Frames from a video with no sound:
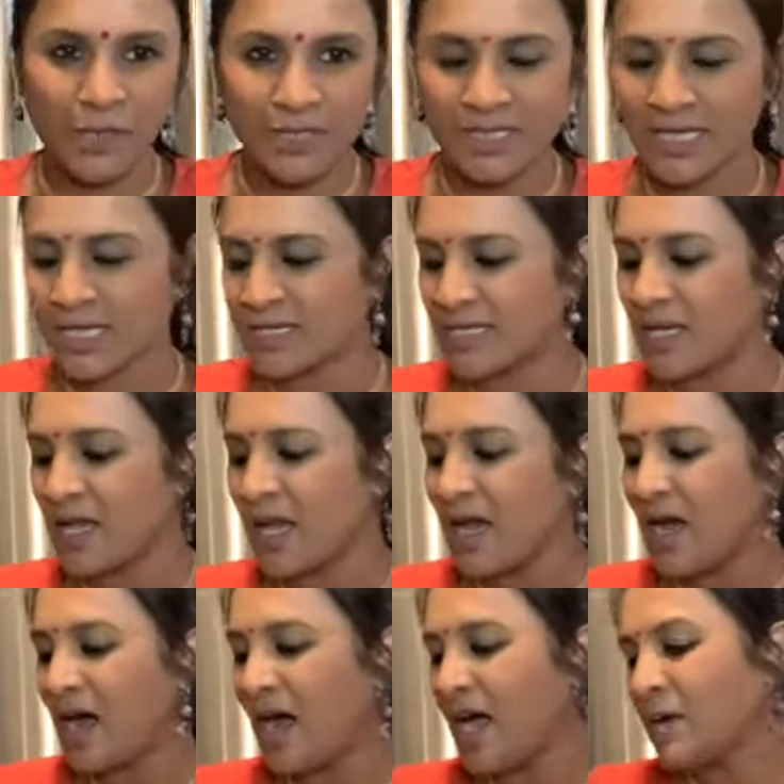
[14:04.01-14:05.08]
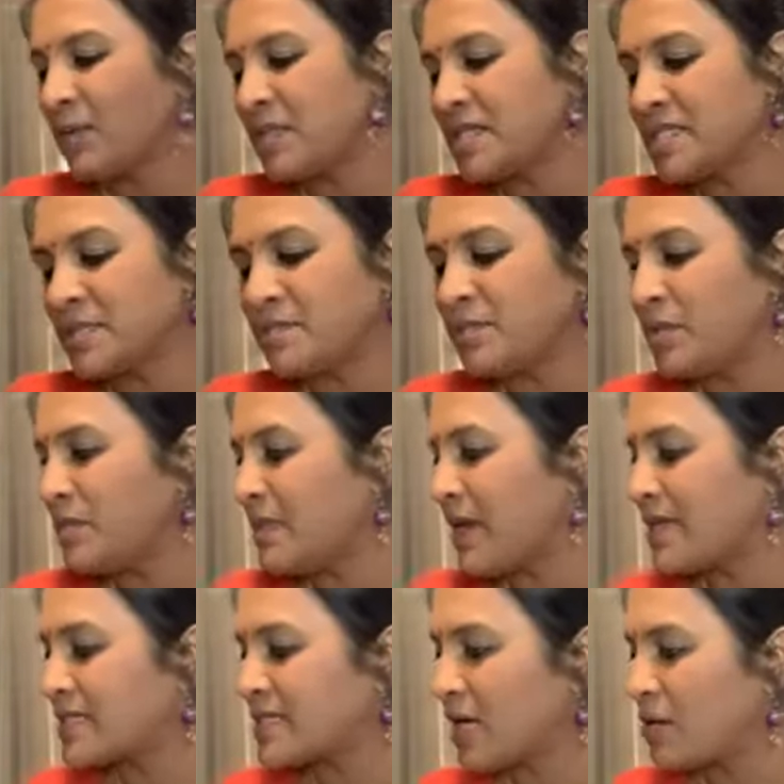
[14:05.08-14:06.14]
process, I will dimple
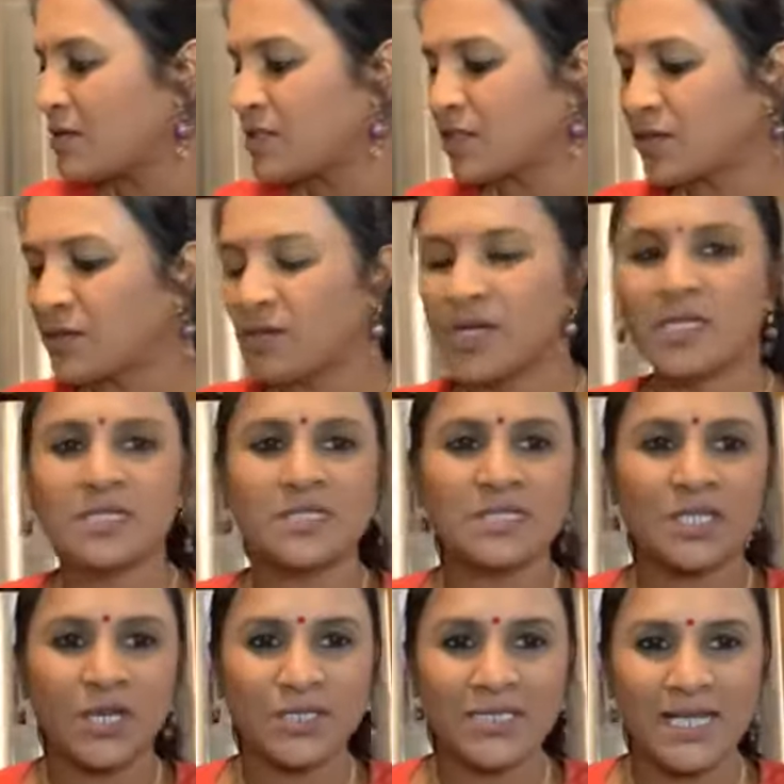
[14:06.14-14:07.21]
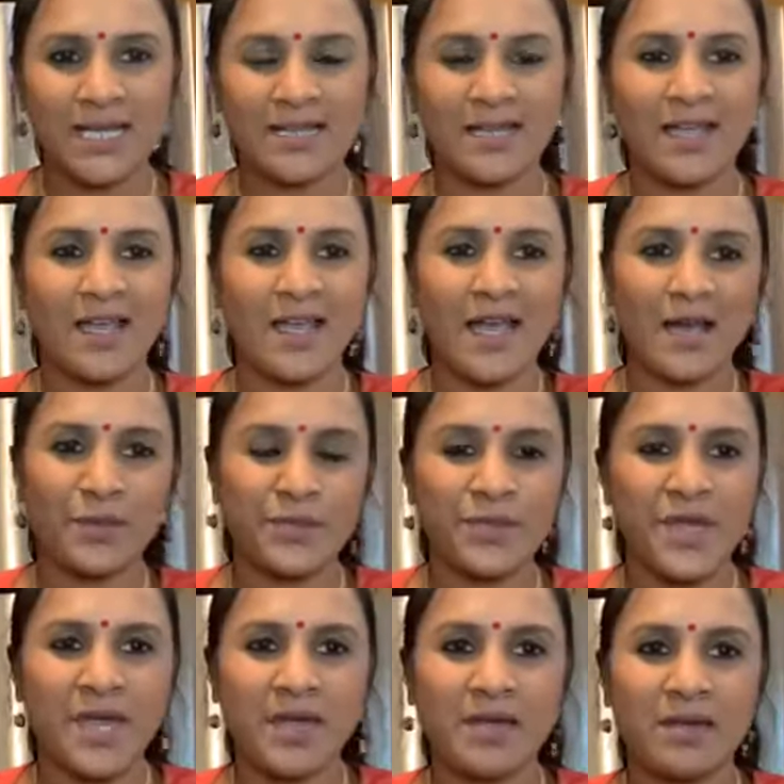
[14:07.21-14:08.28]
my sourdough starter in, and
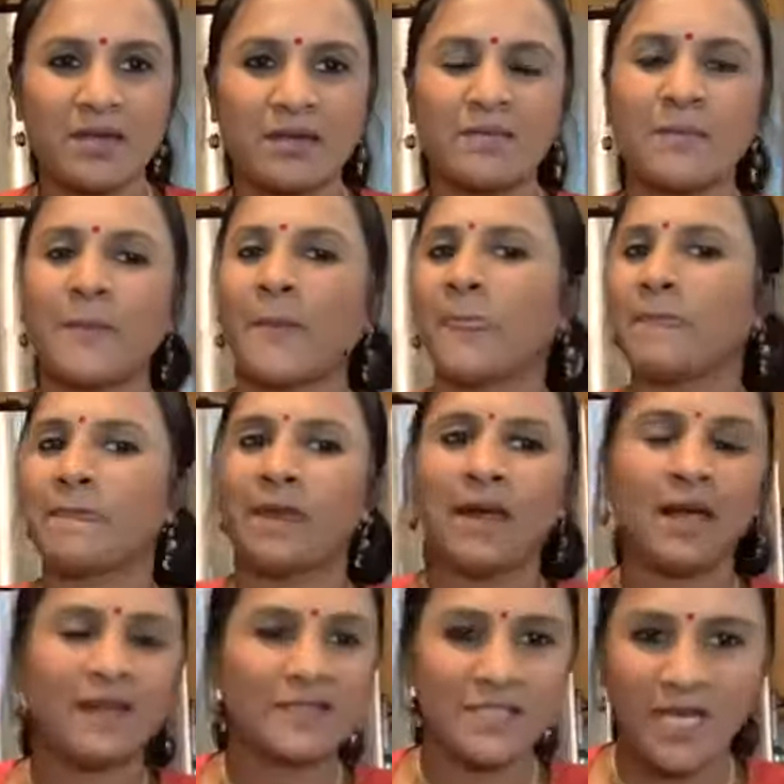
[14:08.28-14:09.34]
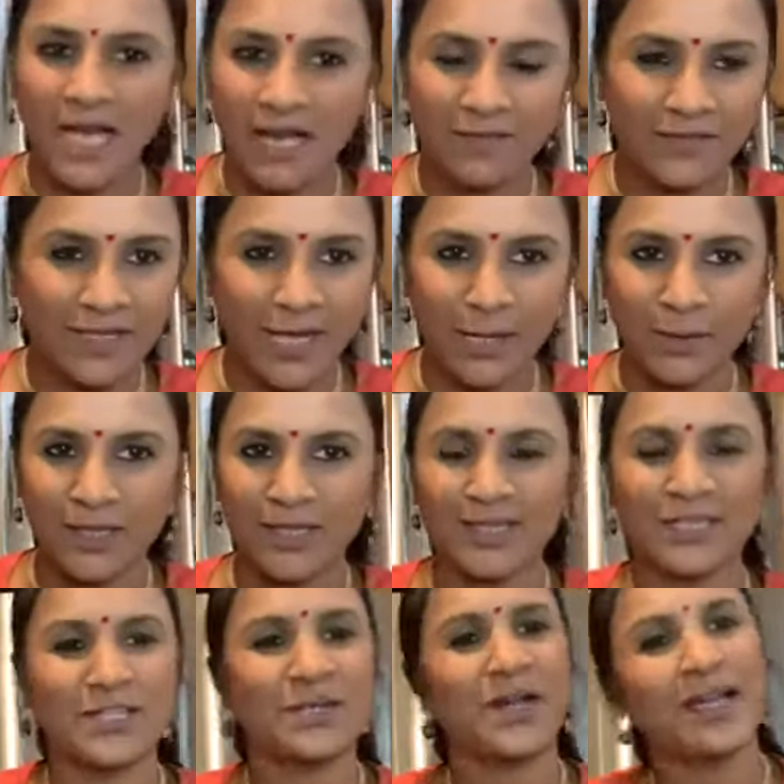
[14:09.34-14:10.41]
then after half an hour,
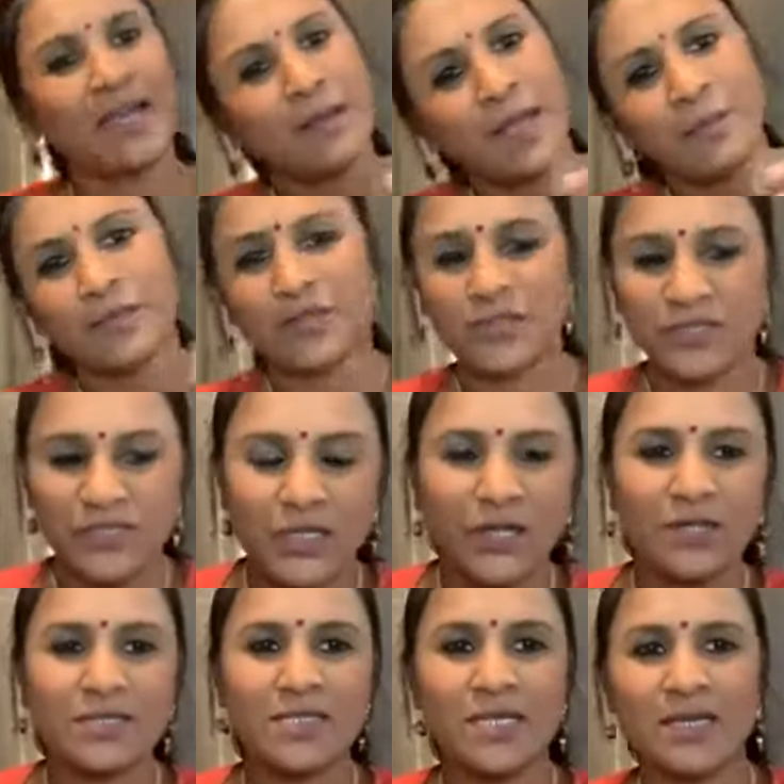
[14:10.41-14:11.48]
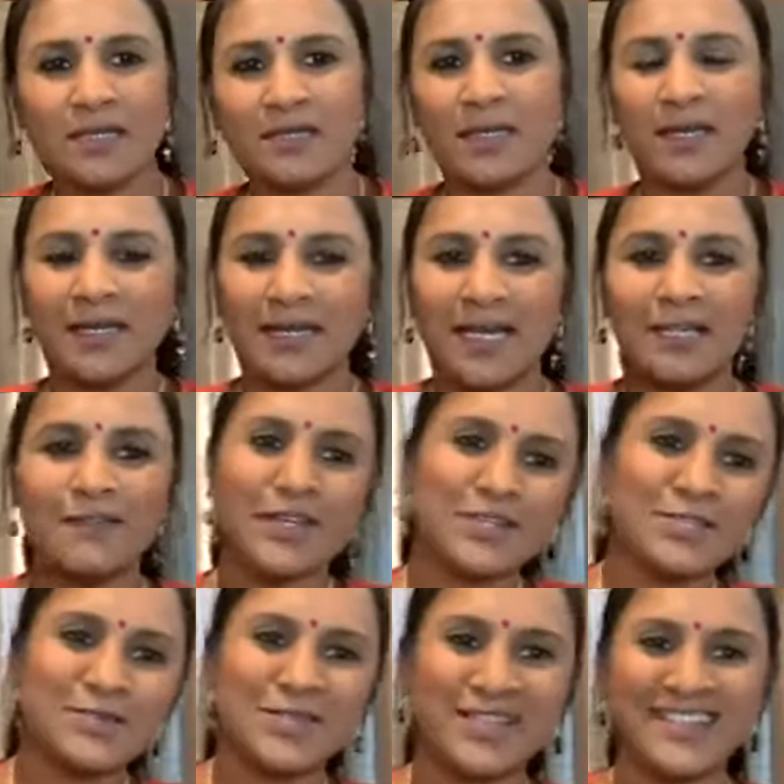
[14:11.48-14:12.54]
you know, I put the salt in, kind of like
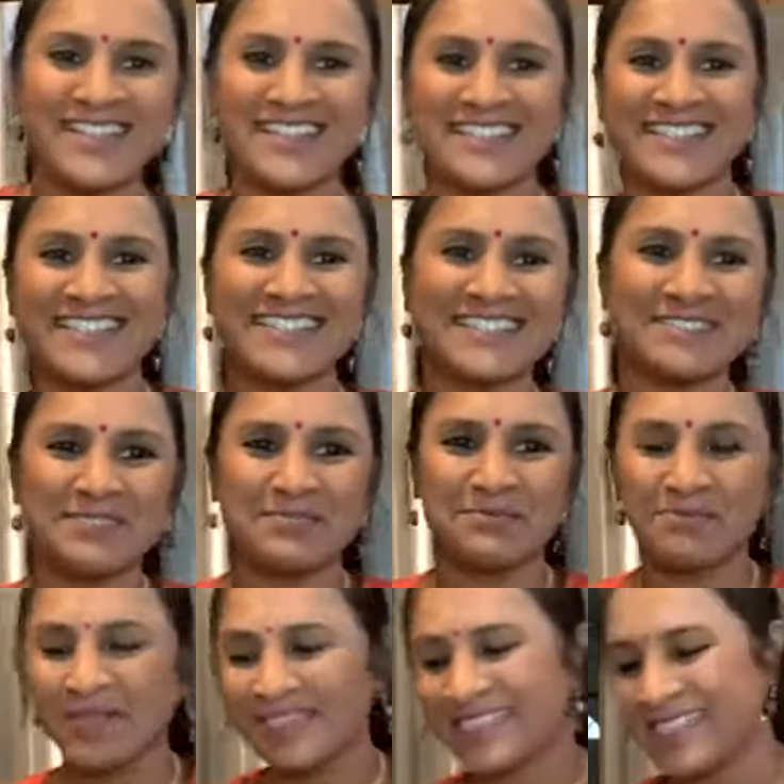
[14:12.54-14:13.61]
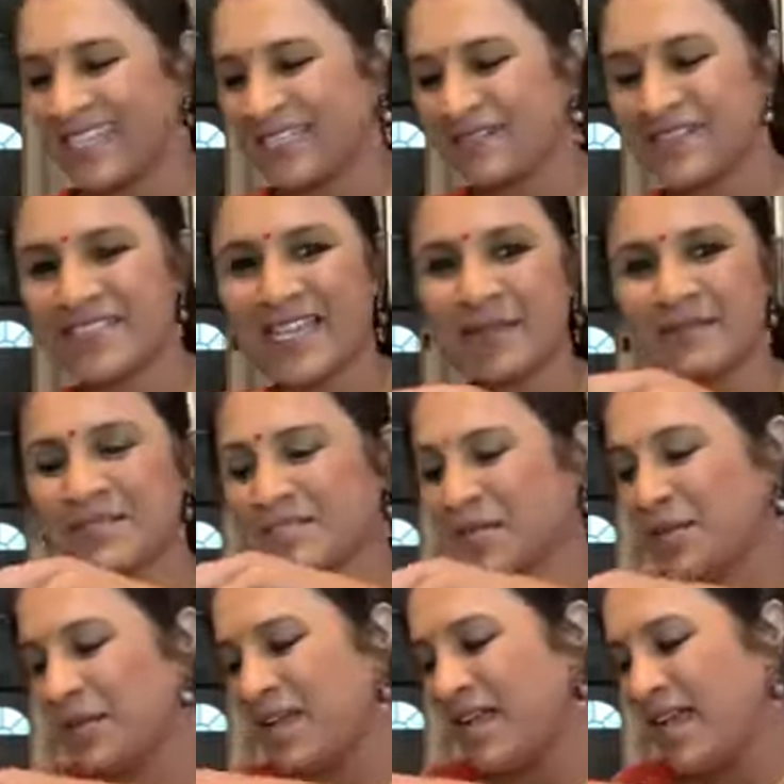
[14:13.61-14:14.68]
doing these little meditative steps.
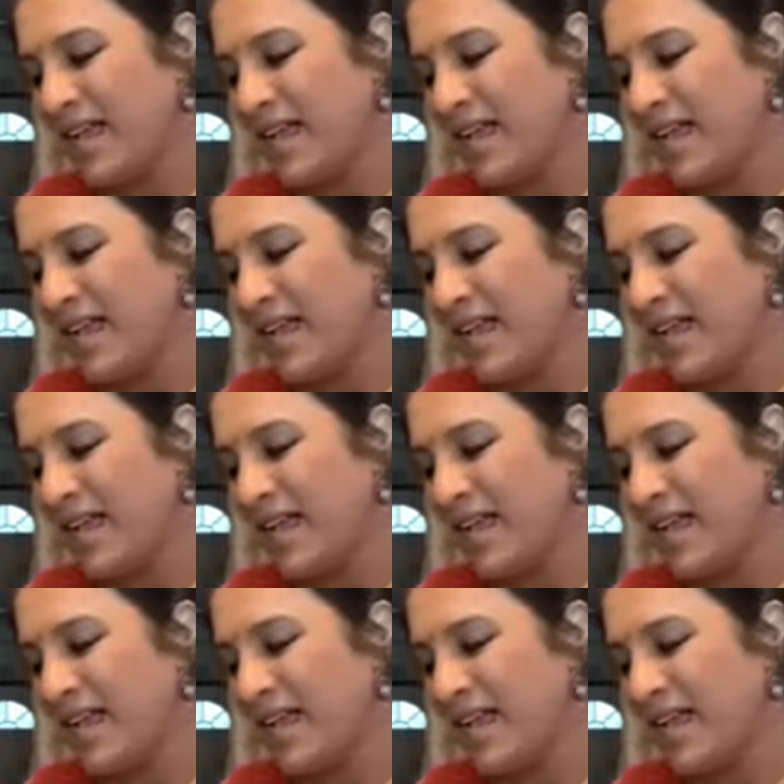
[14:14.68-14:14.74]
So